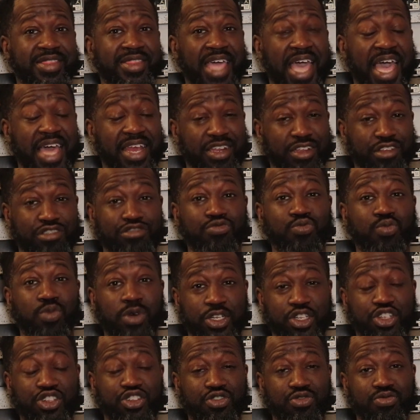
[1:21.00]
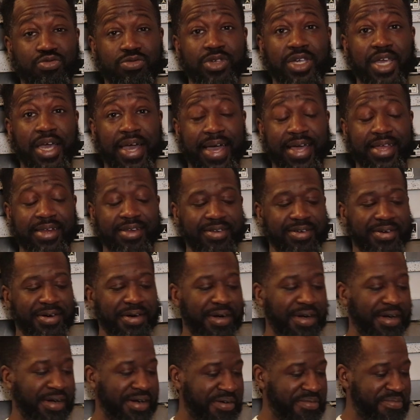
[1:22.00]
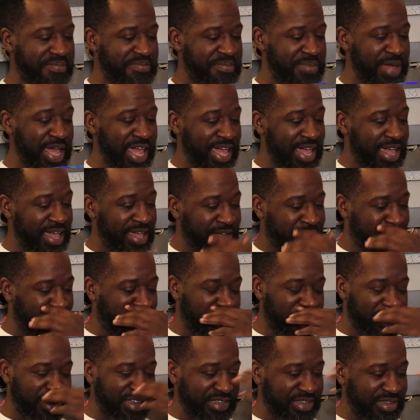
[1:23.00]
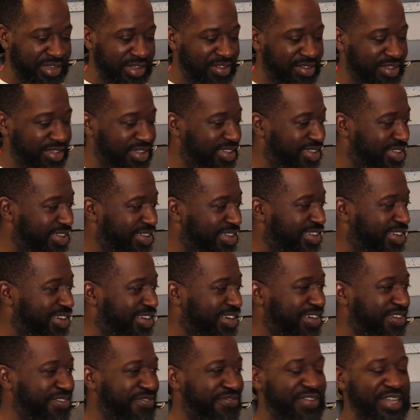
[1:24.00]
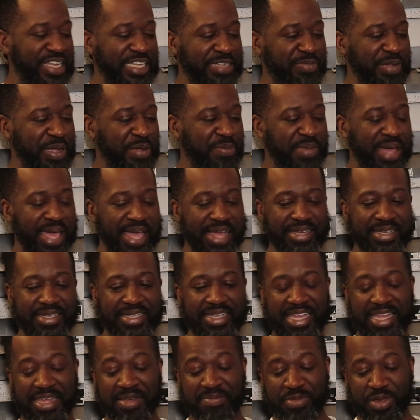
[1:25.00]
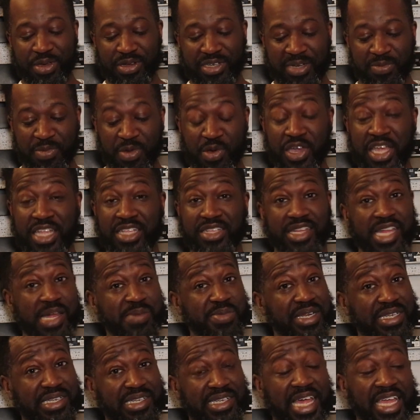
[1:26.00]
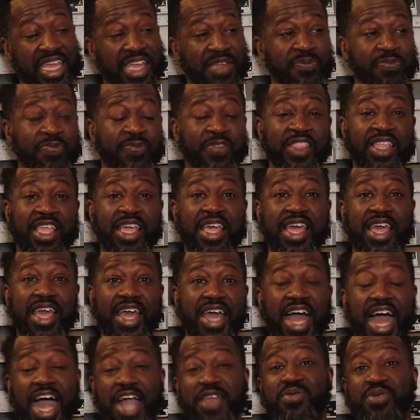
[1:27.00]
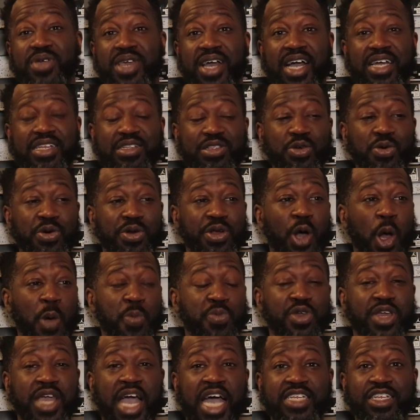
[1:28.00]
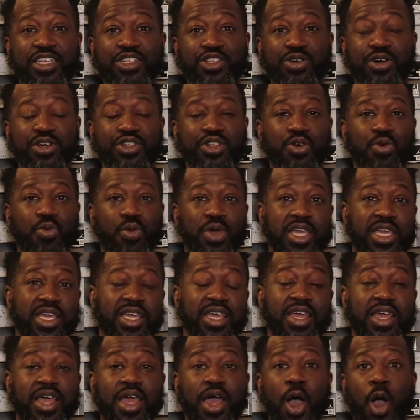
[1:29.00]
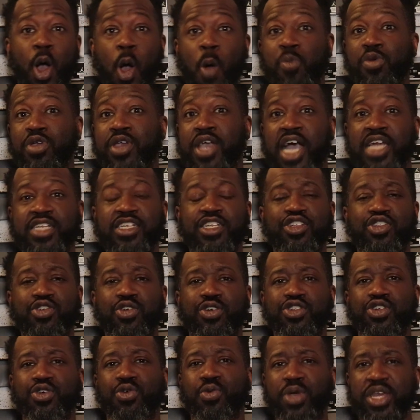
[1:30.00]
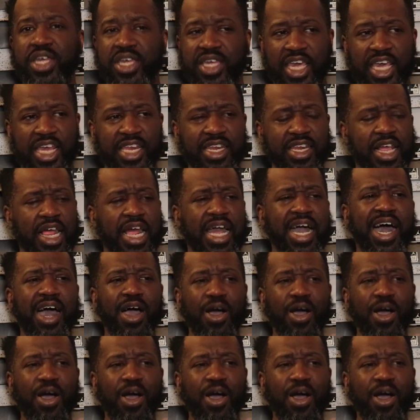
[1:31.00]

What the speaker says: That is what you got. Oh man, courtesy of Vince McMahon's theme music. We're gonna get to him in a second. How you guys doing? I hope you guys enjoyed your week. I hope you guys enjoyed your weekend.